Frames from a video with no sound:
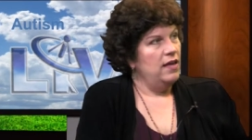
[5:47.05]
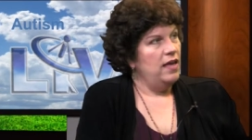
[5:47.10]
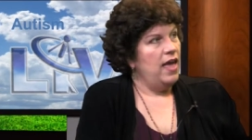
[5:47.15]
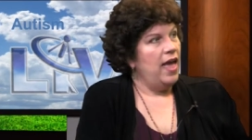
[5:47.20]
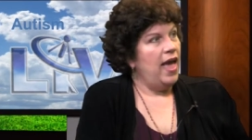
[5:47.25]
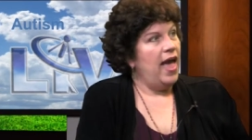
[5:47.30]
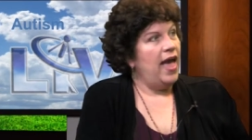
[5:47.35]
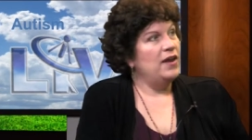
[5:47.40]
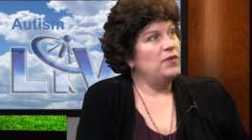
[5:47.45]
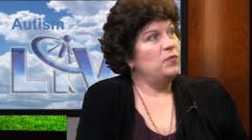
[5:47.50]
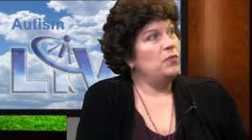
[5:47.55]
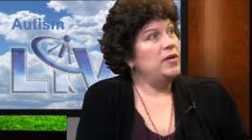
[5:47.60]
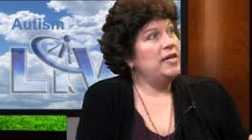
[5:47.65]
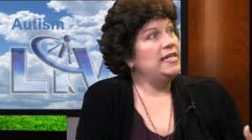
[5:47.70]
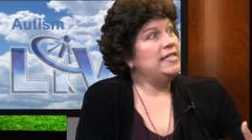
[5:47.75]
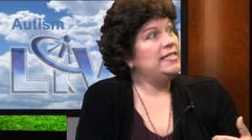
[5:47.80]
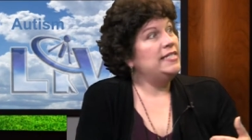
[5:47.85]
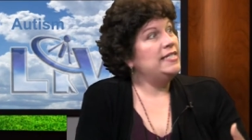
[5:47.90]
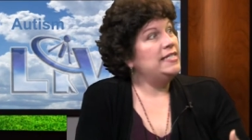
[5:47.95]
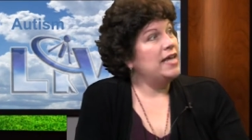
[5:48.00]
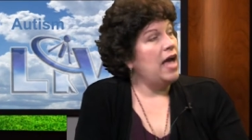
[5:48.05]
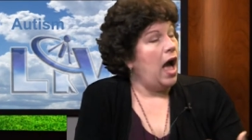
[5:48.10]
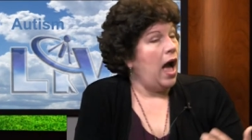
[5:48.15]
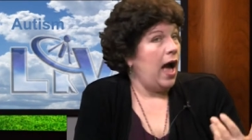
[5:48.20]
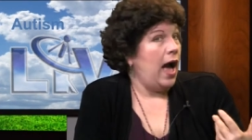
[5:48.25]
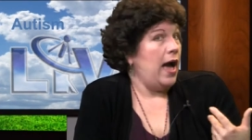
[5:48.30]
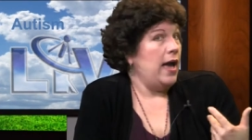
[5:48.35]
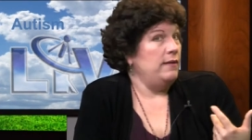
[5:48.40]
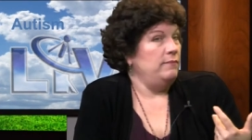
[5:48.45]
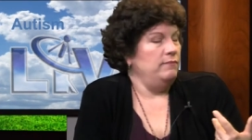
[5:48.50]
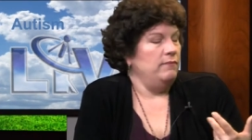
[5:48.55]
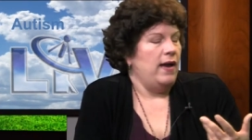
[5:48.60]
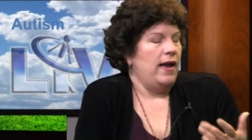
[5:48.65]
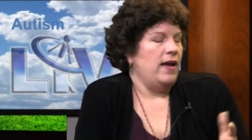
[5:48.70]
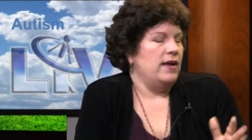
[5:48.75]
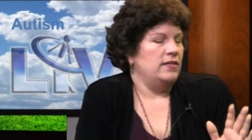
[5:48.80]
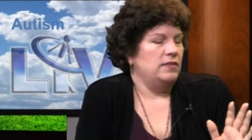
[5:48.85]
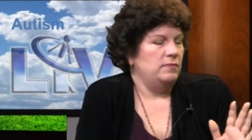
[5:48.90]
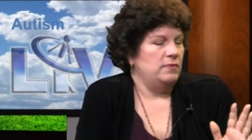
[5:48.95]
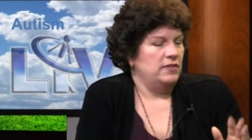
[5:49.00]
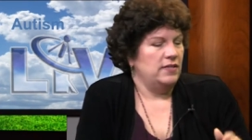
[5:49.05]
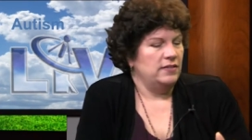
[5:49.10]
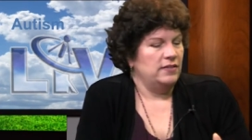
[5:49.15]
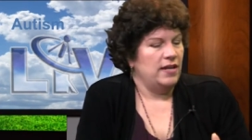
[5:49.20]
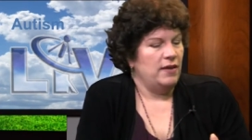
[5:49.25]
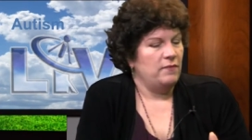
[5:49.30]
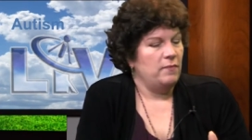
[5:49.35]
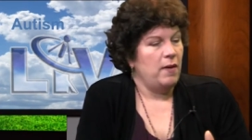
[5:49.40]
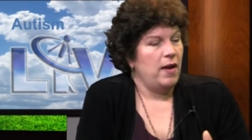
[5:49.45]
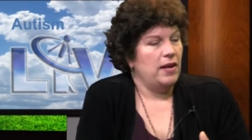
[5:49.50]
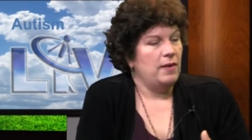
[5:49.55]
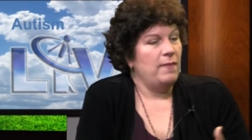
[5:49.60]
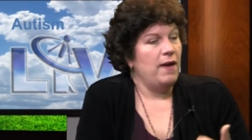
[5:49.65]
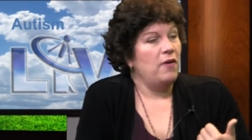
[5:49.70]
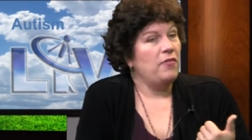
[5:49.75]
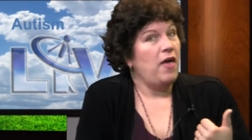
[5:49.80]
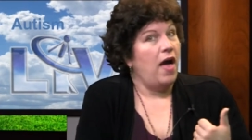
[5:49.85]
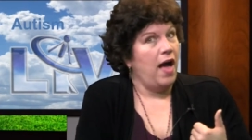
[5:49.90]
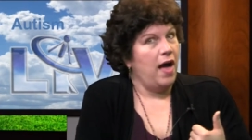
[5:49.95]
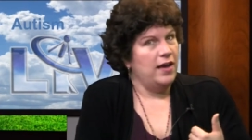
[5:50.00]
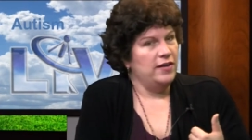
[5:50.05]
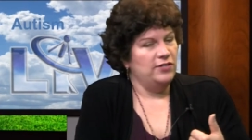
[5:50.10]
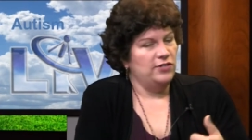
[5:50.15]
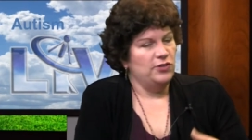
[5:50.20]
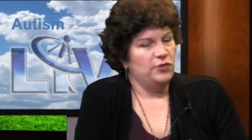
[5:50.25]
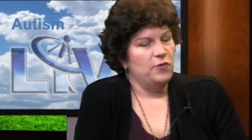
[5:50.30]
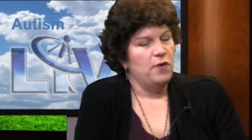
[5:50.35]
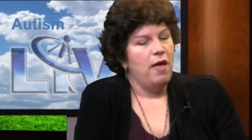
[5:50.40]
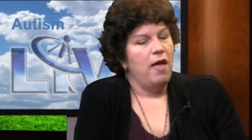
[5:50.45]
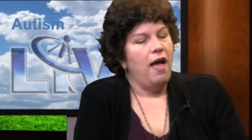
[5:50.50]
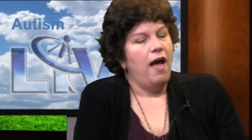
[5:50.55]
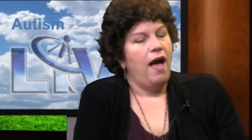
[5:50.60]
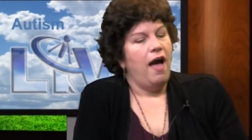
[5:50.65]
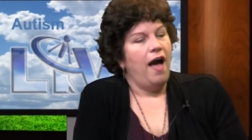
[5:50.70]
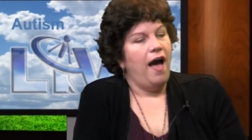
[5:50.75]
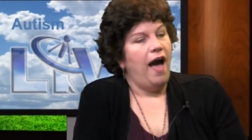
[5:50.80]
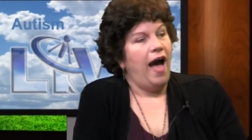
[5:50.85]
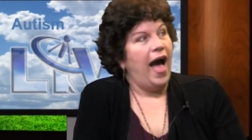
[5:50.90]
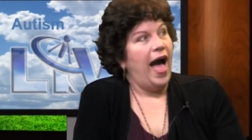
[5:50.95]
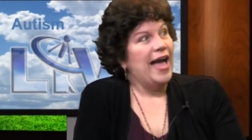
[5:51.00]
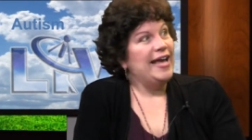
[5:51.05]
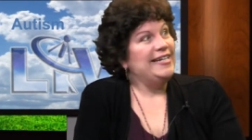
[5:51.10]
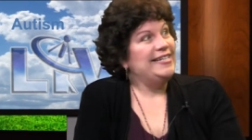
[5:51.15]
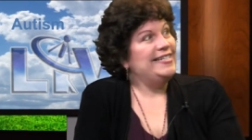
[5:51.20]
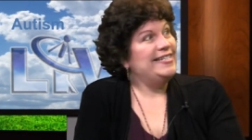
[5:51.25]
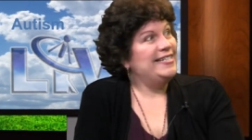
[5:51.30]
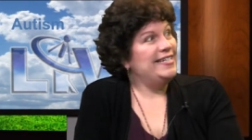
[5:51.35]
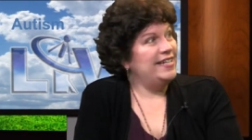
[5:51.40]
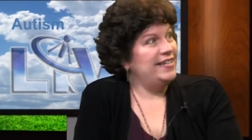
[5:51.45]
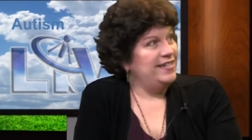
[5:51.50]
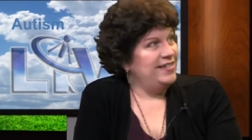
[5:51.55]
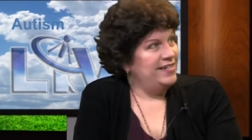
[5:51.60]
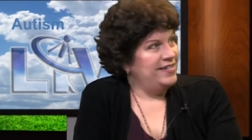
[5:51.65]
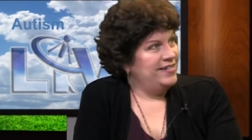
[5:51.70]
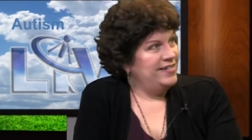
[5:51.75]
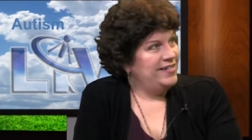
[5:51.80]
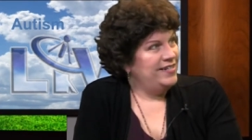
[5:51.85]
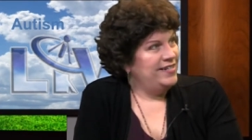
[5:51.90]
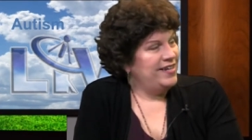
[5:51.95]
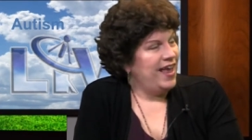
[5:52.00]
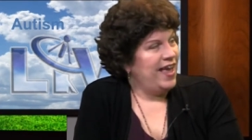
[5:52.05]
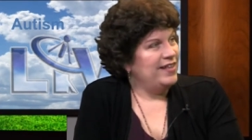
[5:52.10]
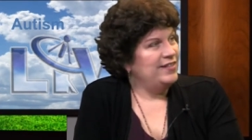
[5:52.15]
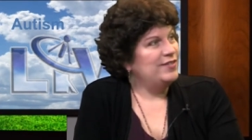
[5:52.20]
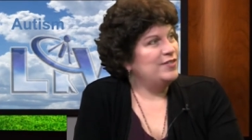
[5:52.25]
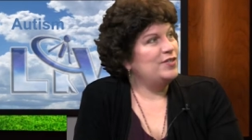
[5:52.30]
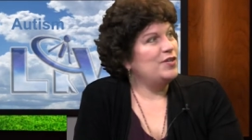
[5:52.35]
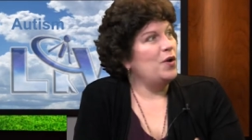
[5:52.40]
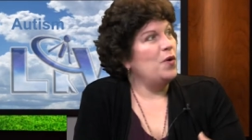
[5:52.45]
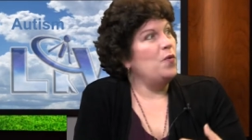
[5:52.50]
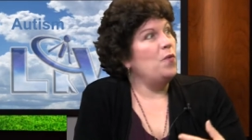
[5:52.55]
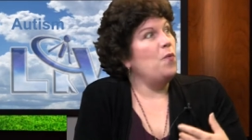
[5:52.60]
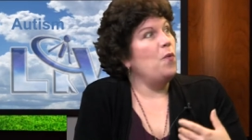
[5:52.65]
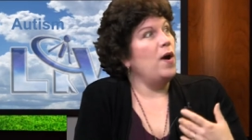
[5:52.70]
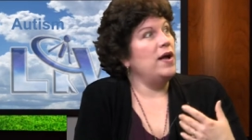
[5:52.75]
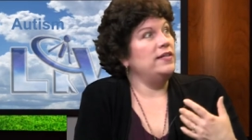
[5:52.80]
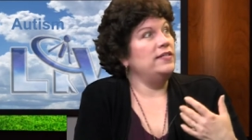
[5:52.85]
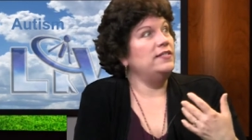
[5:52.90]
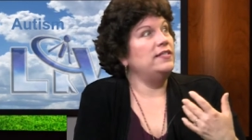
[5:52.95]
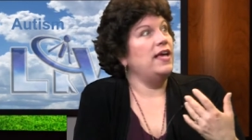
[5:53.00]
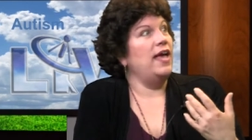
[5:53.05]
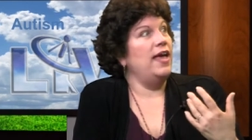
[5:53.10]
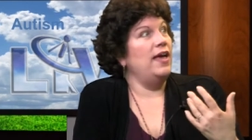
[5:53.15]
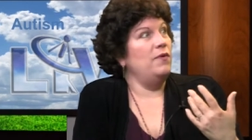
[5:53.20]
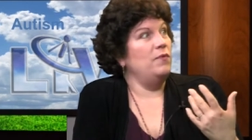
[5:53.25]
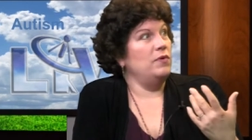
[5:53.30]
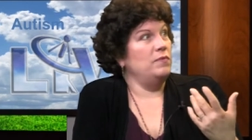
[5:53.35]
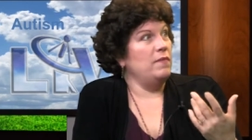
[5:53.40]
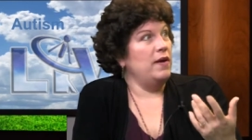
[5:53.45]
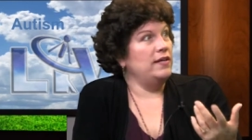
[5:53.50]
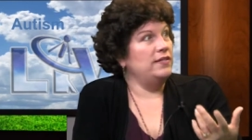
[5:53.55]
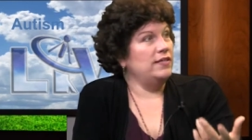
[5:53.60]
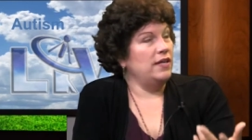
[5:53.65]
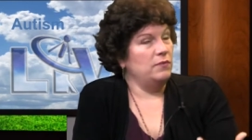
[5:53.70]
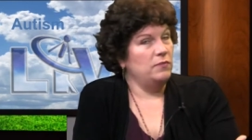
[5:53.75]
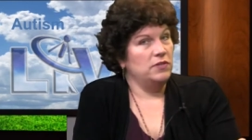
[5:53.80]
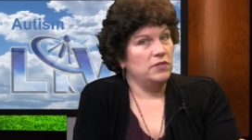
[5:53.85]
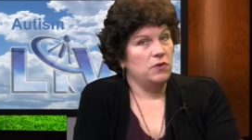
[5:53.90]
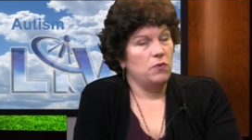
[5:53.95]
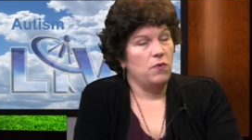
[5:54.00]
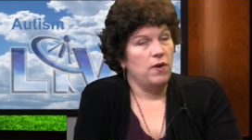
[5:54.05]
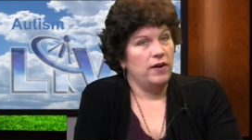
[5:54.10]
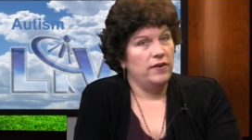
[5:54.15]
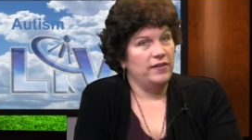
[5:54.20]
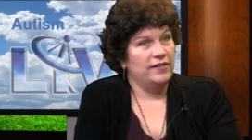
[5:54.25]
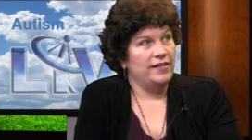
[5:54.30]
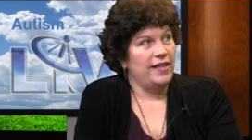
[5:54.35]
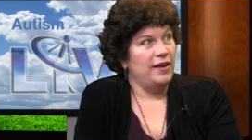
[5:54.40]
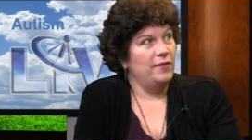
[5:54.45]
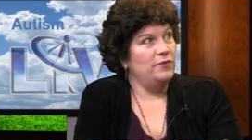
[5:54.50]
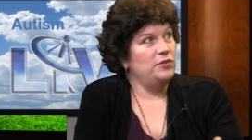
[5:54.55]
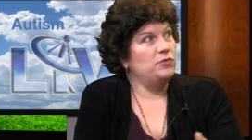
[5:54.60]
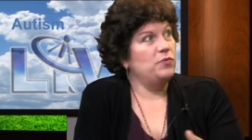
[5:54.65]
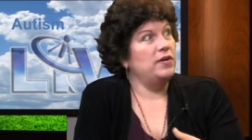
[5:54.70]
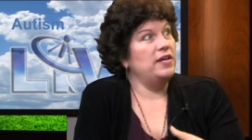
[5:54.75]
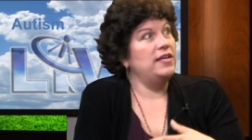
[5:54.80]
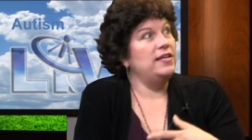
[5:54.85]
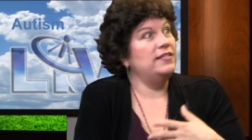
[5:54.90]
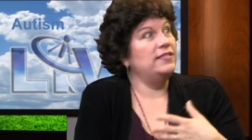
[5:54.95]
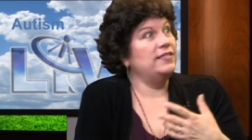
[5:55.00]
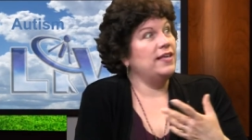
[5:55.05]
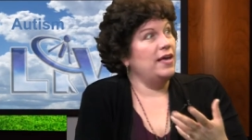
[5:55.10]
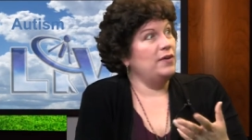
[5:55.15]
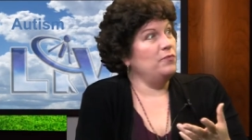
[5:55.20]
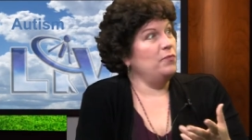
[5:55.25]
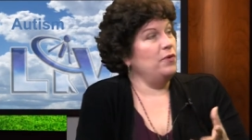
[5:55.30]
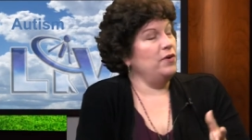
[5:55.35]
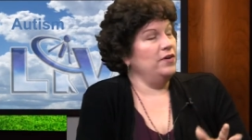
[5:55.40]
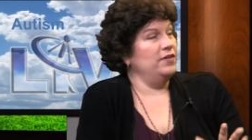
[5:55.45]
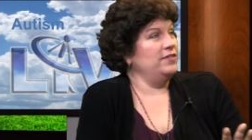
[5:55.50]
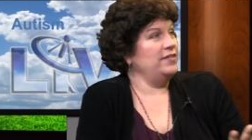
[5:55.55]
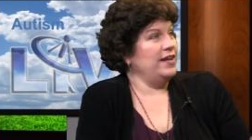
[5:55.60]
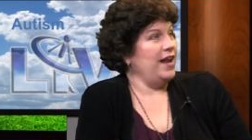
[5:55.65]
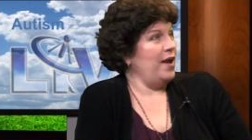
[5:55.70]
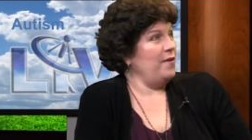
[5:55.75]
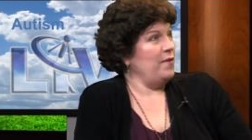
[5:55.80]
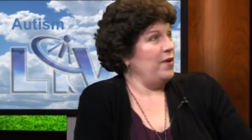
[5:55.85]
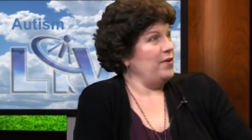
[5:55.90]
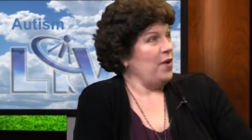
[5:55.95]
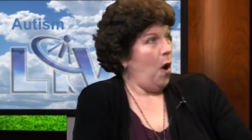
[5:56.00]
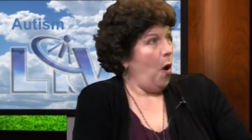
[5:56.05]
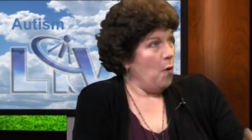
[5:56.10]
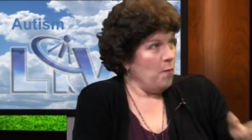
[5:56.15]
Mm-hmm. And we, I, my husband doesn't have a potty mouth. I do. Uh, I didn't. And so one day when my son was acquiring language, when mm-hmm. he said words, and I went,